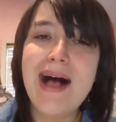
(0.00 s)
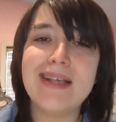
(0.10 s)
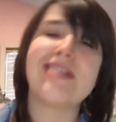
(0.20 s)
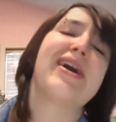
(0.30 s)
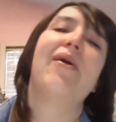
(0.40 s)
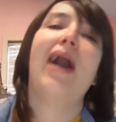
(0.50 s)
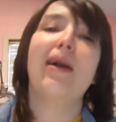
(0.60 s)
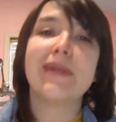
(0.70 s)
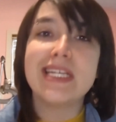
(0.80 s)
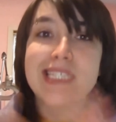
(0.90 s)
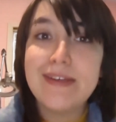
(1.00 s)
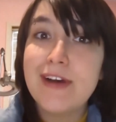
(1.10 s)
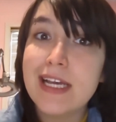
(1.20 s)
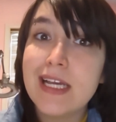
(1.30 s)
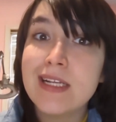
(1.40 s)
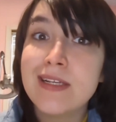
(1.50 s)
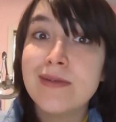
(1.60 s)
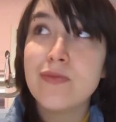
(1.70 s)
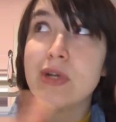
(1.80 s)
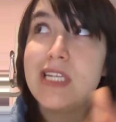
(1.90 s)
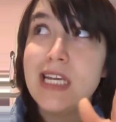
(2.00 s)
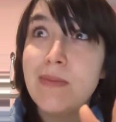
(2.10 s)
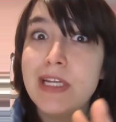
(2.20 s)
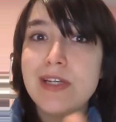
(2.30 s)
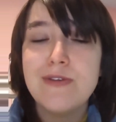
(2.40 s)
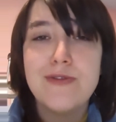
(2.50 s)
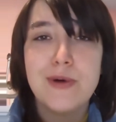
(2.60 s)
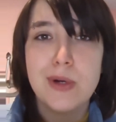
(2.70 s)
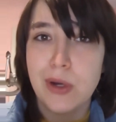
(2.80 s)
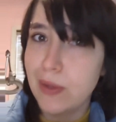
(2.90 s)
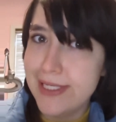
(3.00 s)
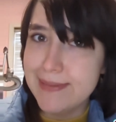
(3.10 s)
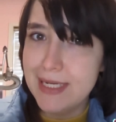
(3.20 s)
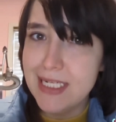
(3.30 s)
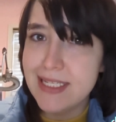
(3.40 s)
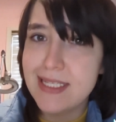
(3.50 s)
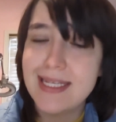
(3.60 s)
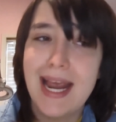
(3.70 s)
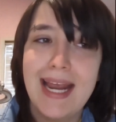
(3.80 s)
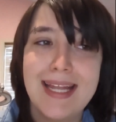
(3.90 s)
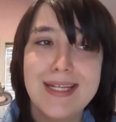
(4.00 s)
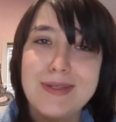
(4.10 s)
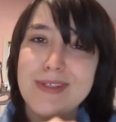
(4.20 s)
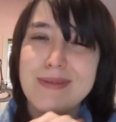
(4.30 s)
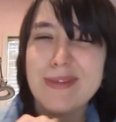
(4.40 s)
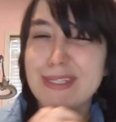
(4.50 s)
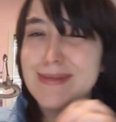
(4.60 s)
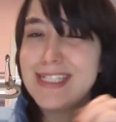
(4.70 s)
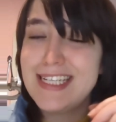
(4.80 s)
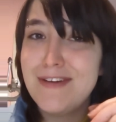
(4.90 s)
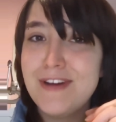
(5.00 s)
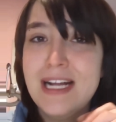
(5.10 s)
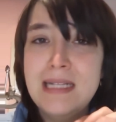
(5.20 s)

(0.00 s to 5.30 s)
So I'm gonna see if I can redeem it for Christmas and do some Christmas stuff.